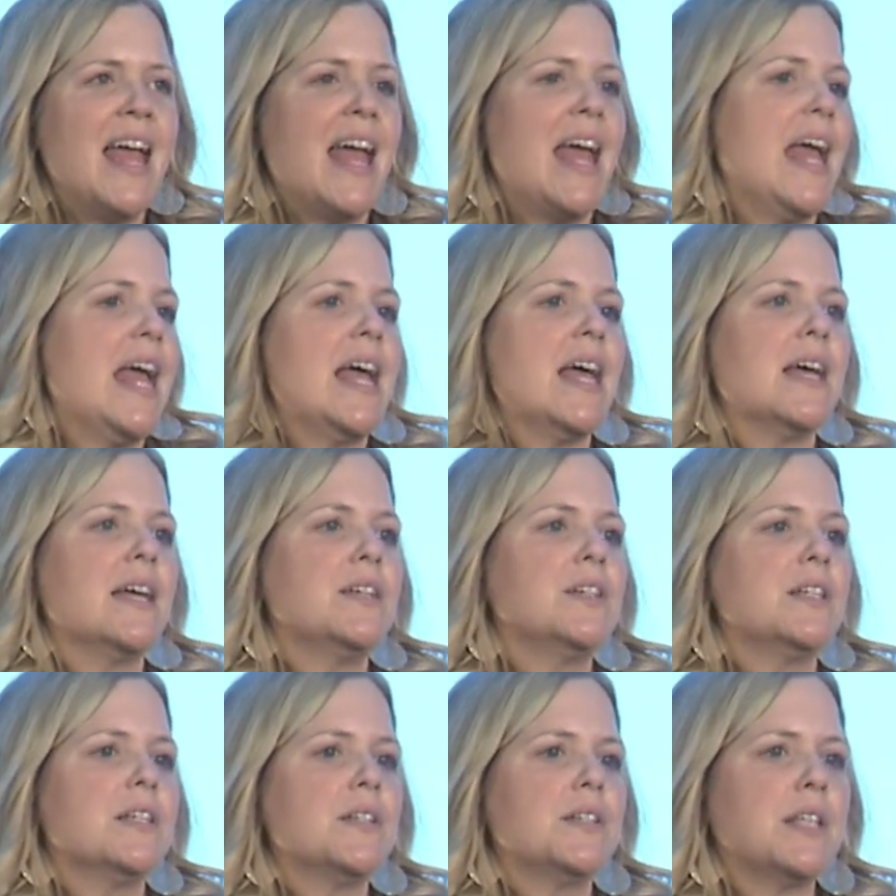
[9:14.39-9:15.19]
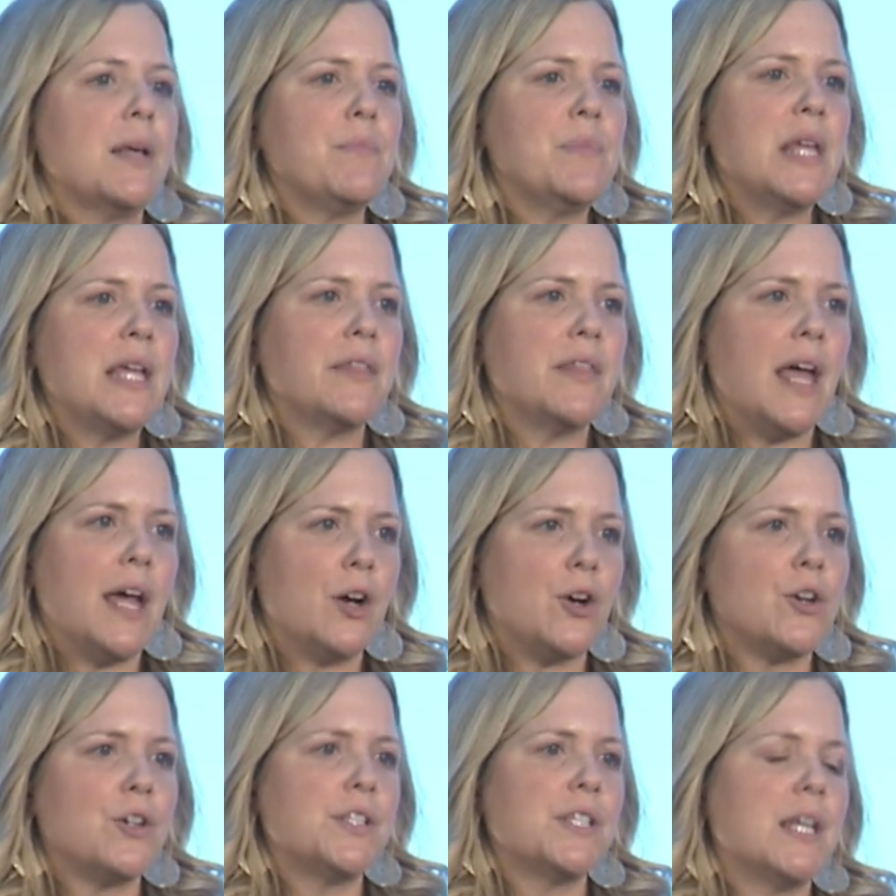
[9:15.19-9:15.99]
And something that
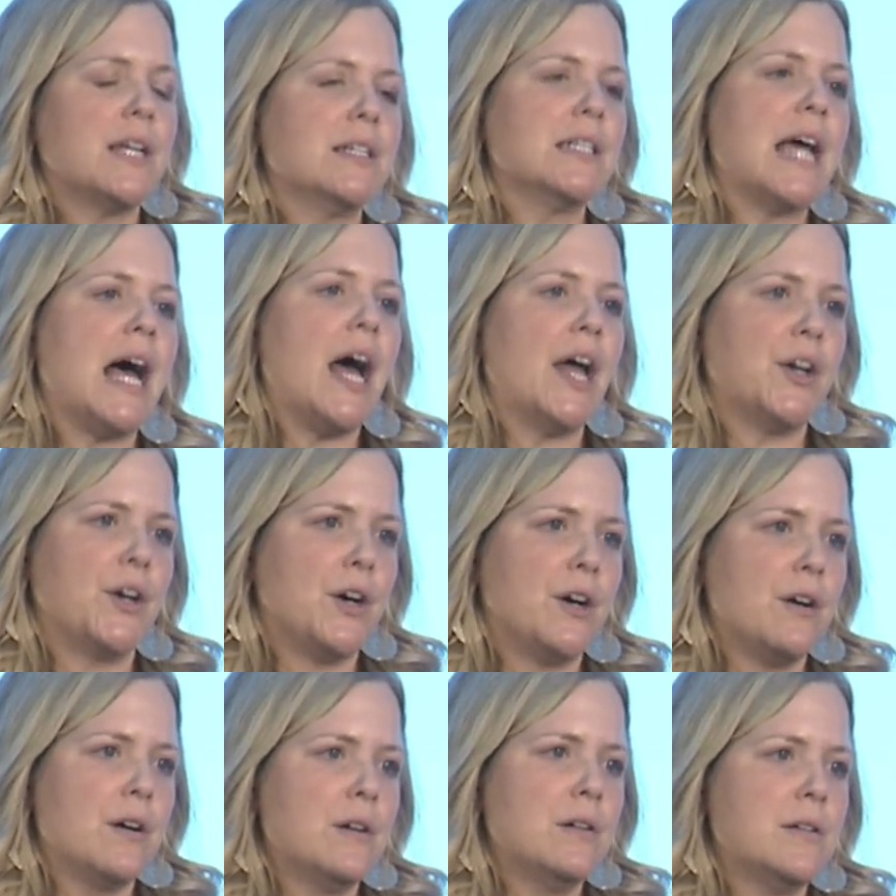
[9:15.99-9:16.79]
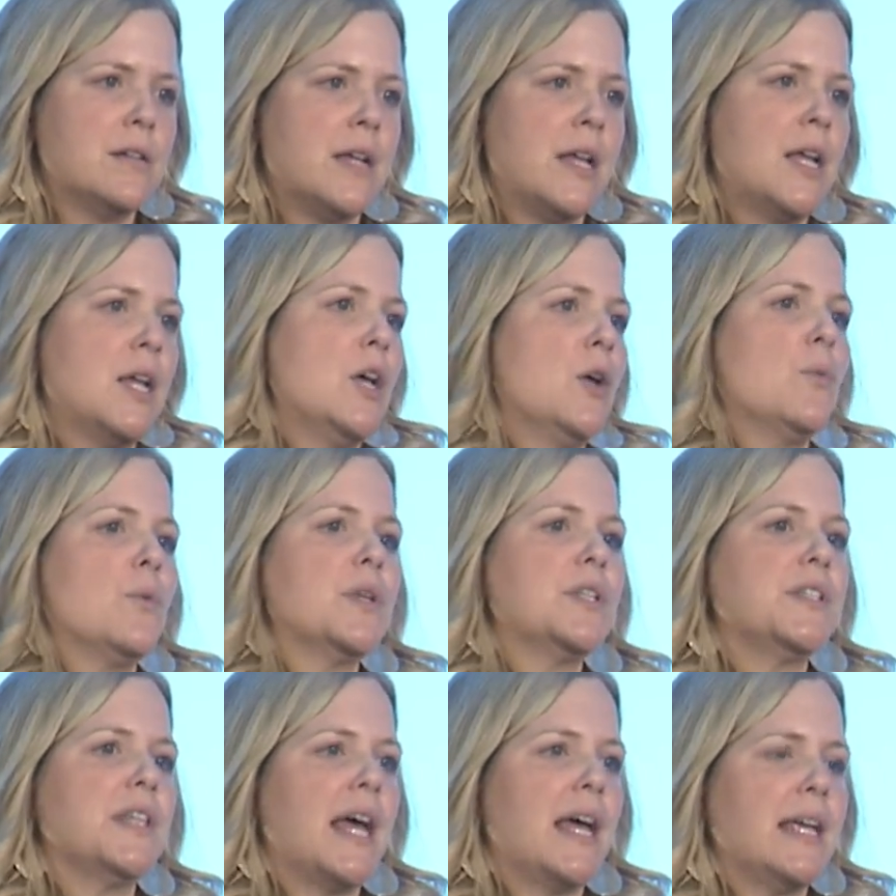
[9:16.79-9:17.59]
her son taught her
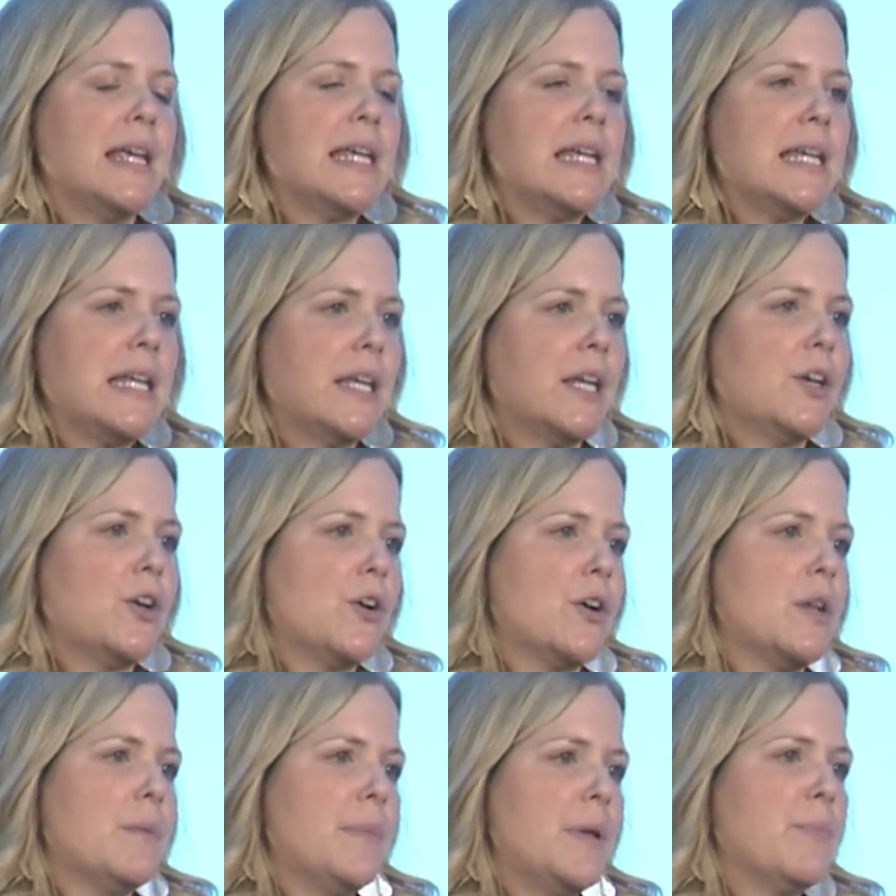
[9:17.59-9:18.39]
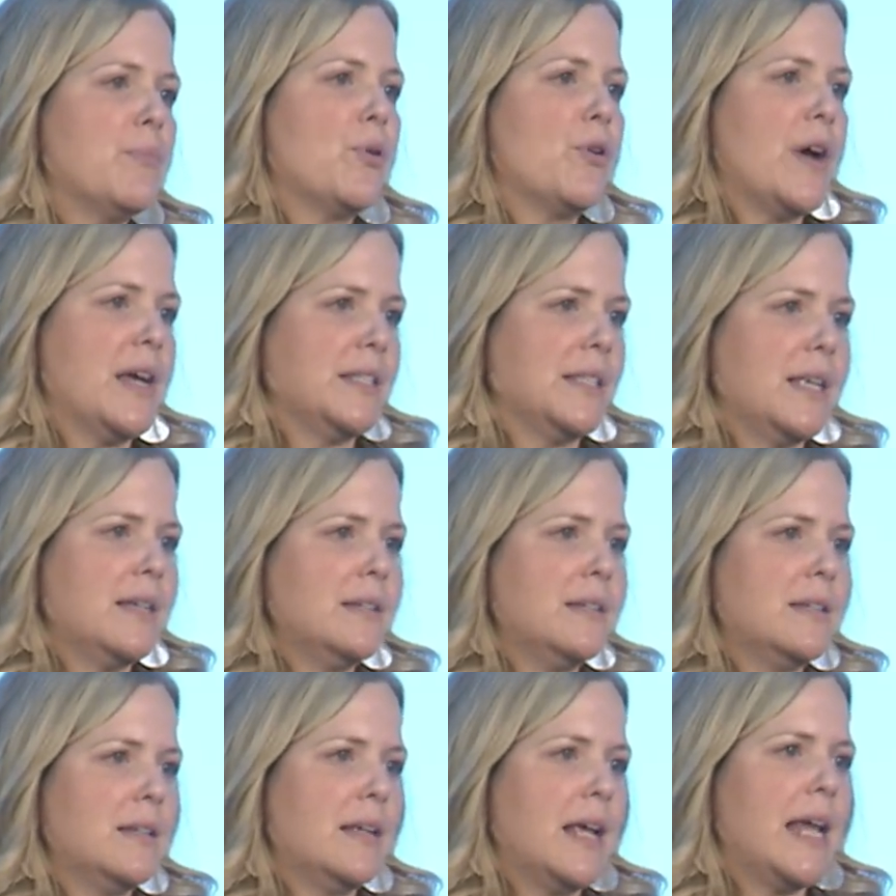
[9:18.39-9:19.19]
was that he needed her to be
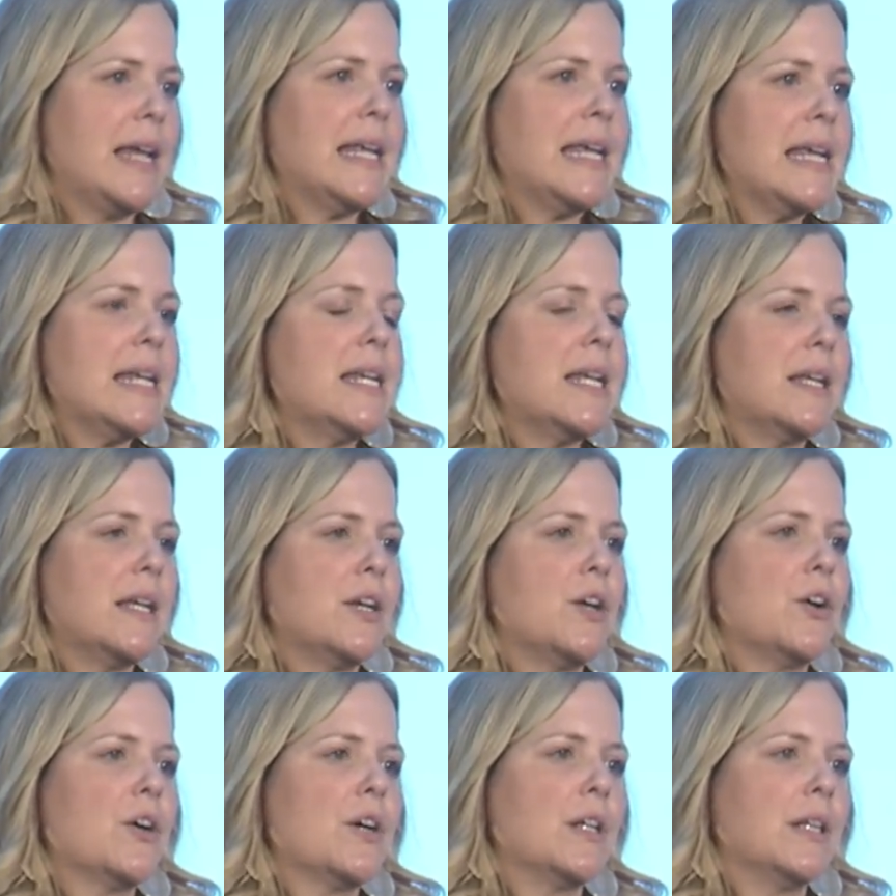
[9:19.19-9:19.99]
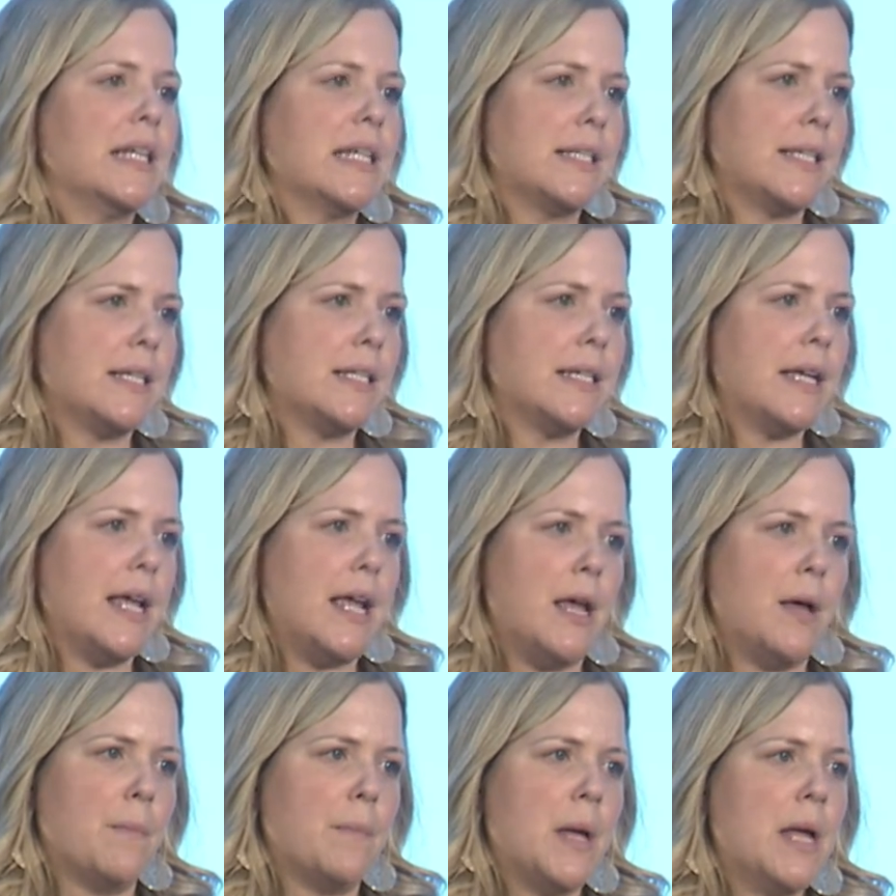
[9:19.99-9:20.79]
present and he needed her to listen to
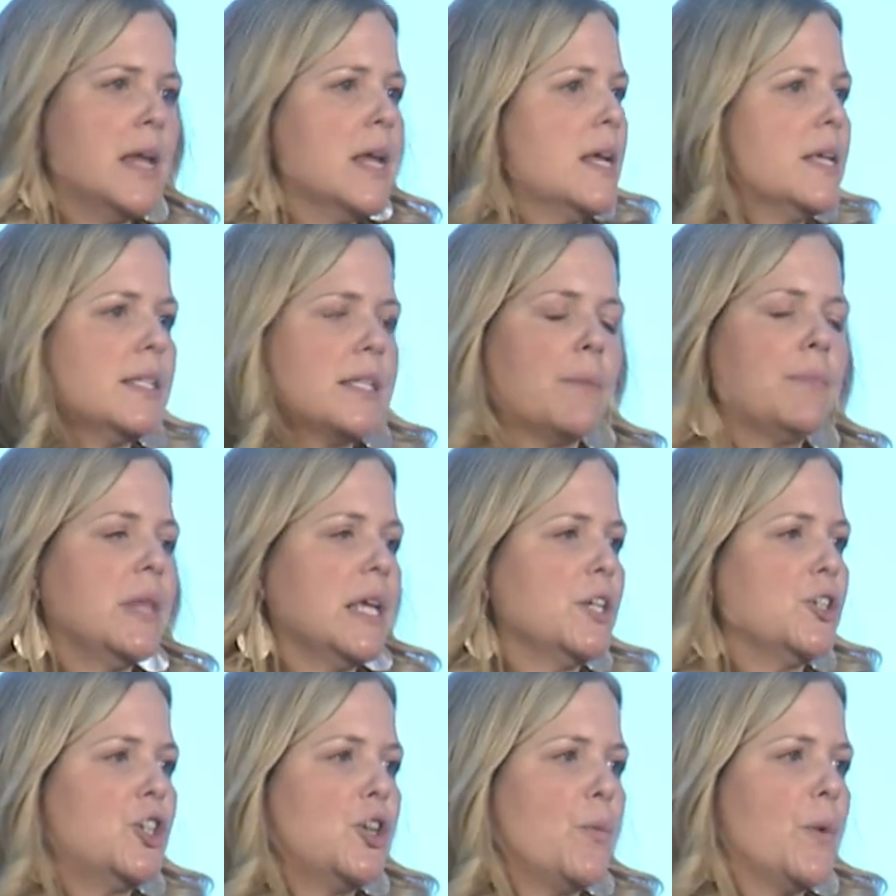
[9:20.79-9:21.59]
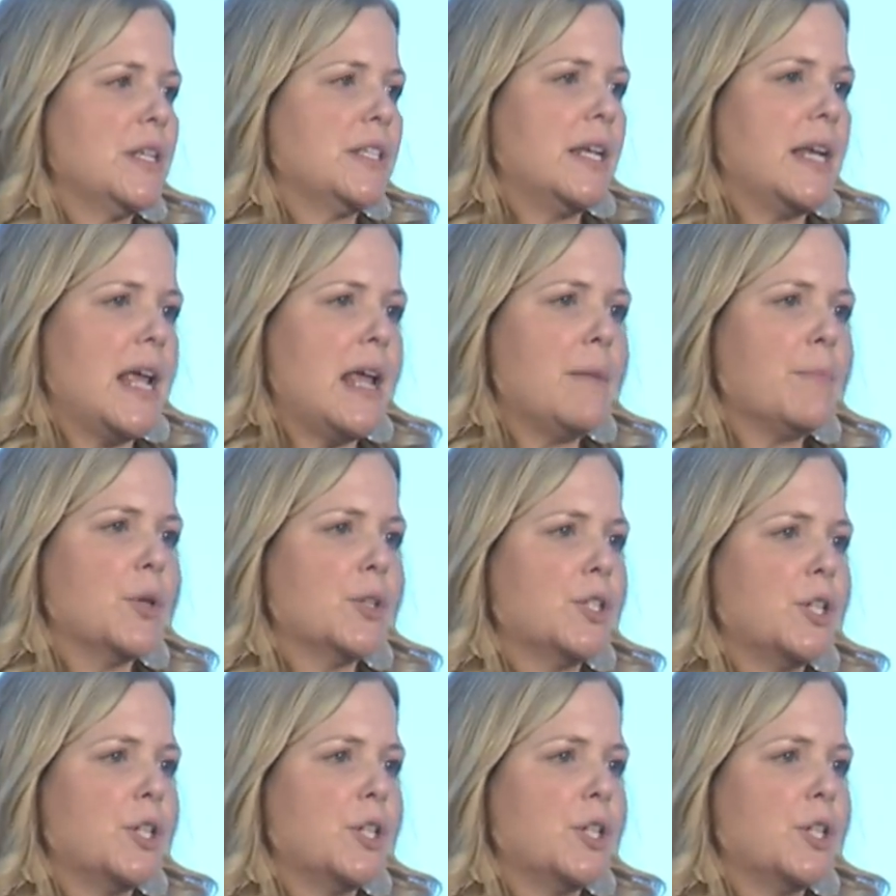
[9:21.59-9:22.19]
him, something she wasn't able